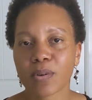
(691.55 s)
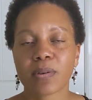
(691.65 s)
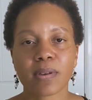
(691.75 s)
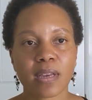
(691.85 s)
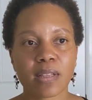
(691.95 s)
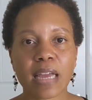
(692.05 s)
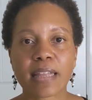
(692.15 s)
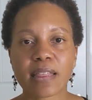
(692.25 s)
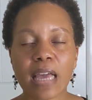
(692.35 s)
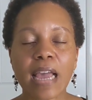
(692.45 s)
So
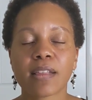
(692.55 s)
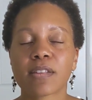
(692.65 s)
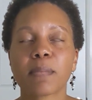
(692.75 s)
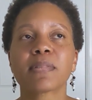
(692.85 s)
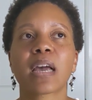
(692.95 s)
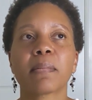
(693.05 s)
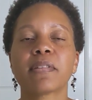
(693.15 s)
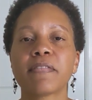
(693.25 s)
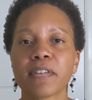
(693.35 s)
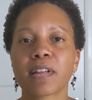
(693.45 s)
again, I
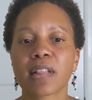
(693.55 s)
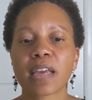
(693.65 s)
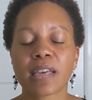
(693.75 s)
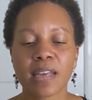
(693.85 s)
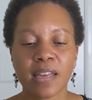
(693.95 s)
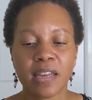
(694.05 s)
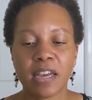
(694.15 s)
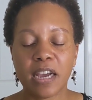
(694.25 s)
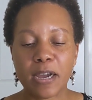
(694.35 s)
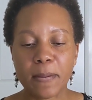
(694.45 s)
sometimes feel like,
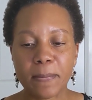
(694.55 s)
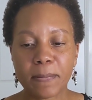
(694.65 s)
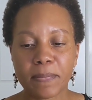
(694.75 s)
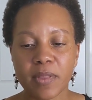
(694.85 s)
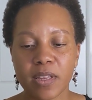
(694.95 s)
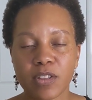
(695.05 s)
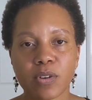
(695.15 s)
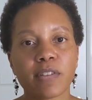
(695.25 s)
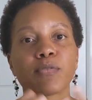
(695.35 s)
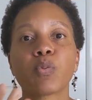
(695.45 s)

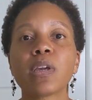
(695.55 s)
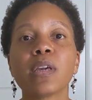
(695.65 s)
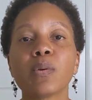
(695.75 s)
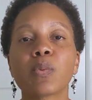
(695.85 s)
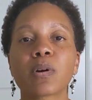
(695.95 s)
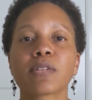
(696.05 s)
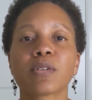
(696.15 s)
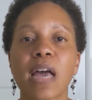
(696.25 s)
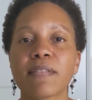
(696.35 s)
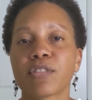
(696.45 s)
if we were
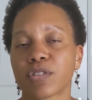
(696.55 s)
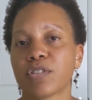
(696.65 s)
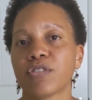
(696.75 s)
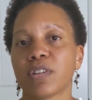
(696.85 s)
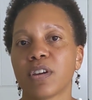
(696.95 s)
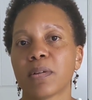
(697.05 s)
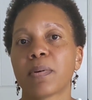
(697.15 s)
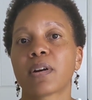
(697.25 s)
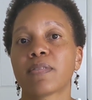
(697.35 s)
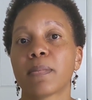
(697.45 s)
to have surgery on the
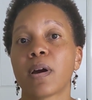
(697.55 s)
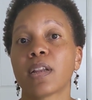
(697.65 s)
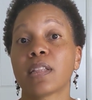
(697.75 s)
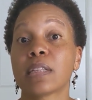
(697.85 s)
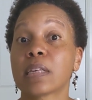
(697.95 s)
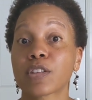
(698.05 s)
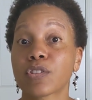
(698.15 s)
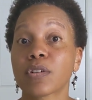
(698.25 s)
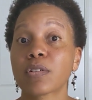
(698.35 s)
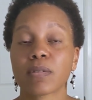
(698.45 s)
part of our body that is
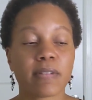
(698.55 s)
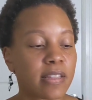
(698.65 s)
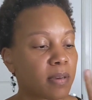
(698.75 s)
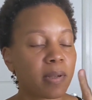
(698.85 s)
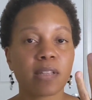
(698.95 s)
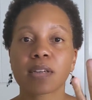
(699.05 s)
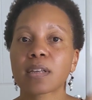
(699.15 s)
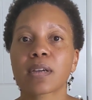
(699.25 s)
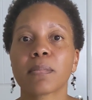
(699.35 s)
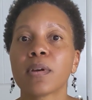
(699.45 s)
external, right? Somebody's
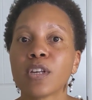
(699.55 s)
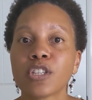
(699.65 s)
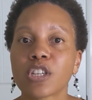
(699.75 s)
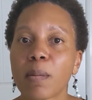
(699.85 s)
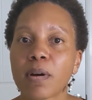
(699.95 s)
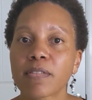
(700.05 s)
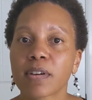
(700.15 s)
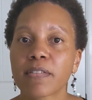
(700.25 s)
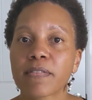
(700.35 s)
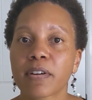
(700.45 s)
gonna come chop off
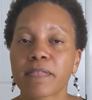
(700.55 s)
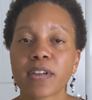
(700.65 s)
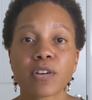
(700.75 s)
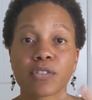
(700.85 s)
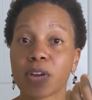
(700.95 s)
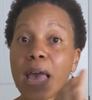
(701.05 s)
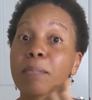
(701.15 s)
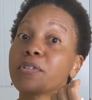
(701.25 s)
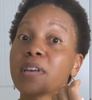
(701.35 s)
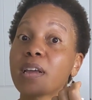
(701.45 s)
our fingers or
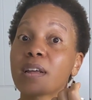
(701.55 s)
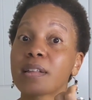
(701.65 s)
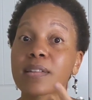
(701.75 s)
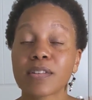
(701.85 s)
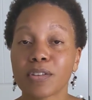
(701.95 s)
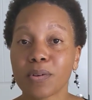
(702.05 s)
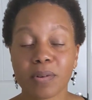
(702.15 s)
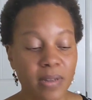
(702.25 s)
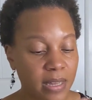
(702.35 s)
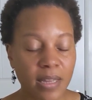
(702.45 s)
amputate us, you
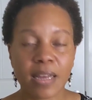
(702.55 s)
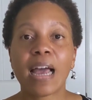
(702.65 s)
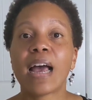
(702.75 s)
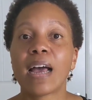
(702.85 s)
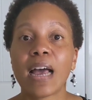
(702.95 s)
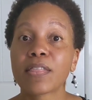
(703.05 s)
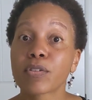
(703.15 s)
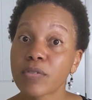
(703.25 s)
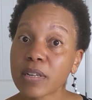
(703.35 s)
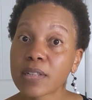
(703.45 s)
know, at
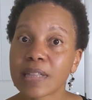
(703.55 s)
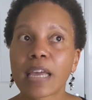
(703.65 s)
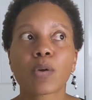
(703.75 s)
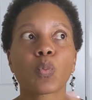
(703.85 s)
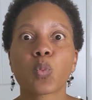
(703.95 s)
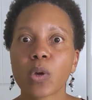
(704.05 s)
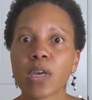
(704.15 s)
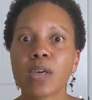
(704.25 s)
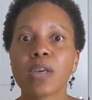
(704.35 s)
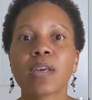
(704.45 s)
the wrist. Like,
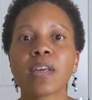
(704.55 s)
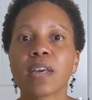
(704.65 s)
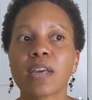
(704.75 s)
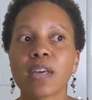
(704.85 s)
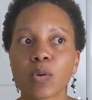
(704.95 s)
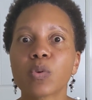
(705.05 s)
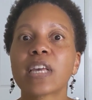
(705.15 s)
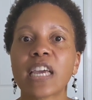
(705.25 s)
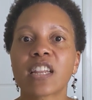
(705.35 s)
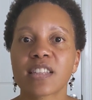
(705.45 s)
it would
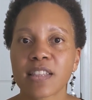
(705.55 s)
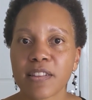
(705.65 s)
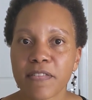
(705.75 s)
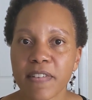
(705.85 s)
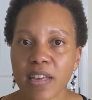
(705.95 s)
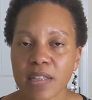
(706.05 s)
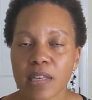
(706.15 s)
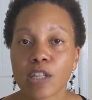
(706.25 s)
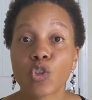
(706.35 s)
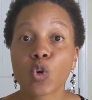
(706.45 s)
hit us in the face,
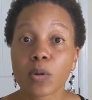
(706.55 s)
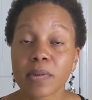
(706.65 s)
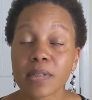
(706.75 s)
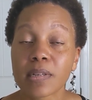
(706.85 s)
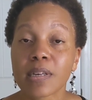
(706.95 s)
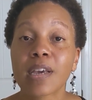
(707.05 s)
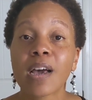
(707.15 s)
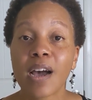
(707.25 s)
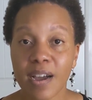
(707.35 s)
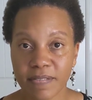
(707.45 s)
the enormity
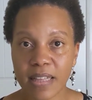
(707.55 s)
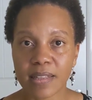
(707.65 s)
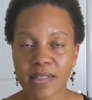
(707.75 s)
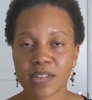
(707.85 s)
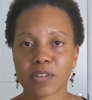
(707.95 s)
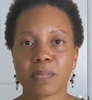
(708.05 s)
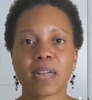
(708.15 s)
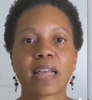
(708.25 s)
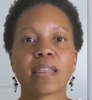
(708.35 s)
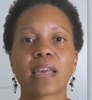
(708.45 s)
of that decision.
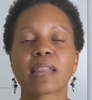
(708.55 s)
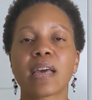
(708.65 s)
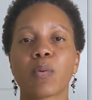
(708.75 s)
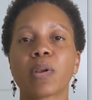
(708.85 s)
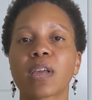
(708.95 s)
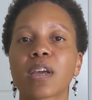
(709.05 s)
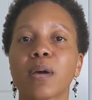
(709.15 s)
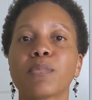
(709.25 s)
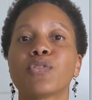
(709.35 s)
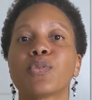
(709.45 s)
But I think that when it
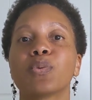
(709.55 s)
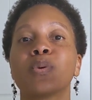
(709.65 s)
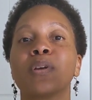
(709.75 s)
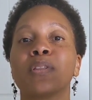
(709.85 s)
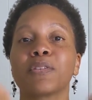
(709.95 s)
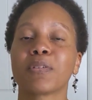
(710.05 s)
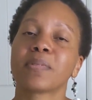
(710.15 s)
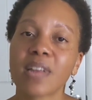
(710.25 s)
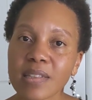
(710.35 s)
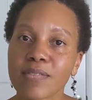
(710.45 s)
comes to
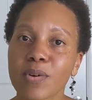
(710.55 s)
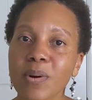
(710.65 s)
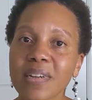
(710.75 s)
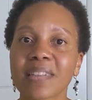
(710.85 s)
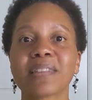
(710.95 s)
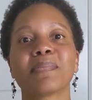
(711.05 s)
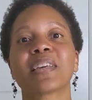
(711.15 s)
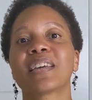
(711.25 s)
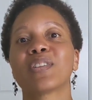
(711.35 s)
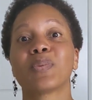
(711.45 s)
reproductive organs,
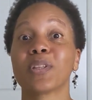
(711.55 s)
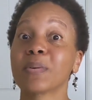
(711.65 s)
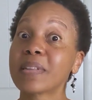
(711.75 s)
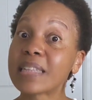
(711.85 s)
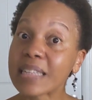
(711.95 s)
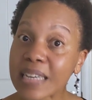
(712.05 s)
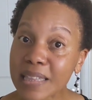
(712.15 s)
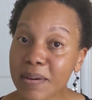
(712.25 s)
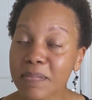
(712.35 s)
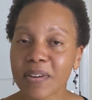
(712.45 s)
because we don't see
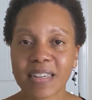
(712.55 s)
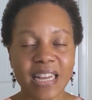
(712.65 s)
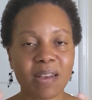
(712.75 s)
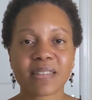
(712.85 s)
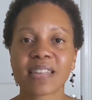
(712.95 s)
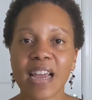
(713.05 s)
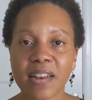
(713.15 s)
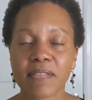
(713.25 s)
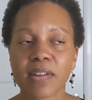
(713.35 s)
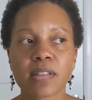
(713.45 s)
them, they're not
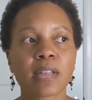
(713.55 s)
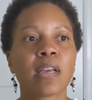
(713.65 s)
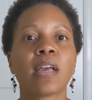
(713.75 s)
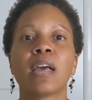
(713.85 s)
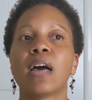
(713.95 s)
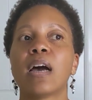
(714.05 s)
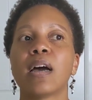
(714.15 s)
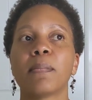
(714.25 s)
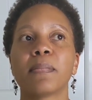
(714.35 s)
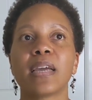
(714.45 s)
outside of us,
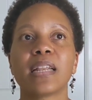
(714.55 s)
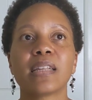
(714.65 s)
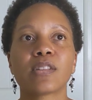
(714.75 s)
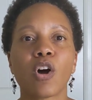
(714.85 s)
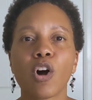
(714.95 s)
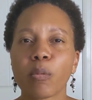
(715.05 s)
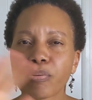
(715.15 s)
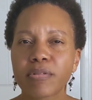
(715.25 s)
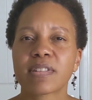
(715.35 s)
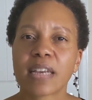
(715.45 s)
it is all
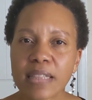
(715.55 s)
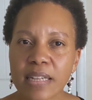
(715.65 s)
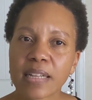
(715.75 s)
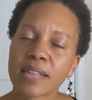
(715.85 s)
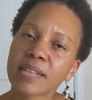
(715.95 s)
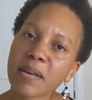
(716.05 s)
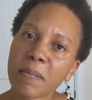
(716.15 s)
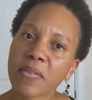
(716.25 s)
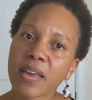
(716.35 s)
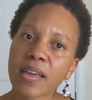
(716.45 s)
presented as
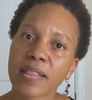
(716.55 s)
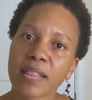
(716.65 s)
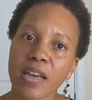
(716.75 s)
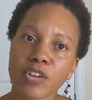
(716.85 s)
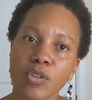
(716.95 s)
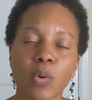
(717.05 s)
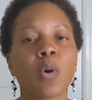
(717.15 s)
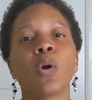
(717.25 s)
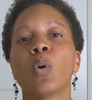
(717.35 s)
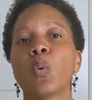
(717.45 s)
something that, you know,
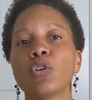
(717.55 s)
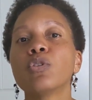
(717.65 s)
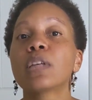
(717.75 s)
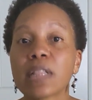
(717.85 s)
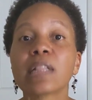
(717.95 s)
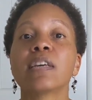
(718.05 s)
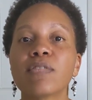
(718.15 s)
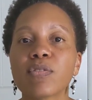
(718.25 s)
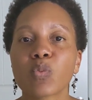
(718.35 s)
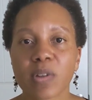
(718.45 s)
you can
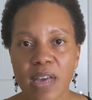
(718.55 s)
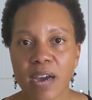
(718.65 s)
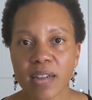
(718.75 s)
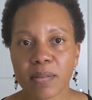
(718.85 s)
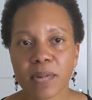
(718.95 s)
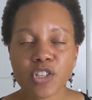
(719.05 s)
live without it.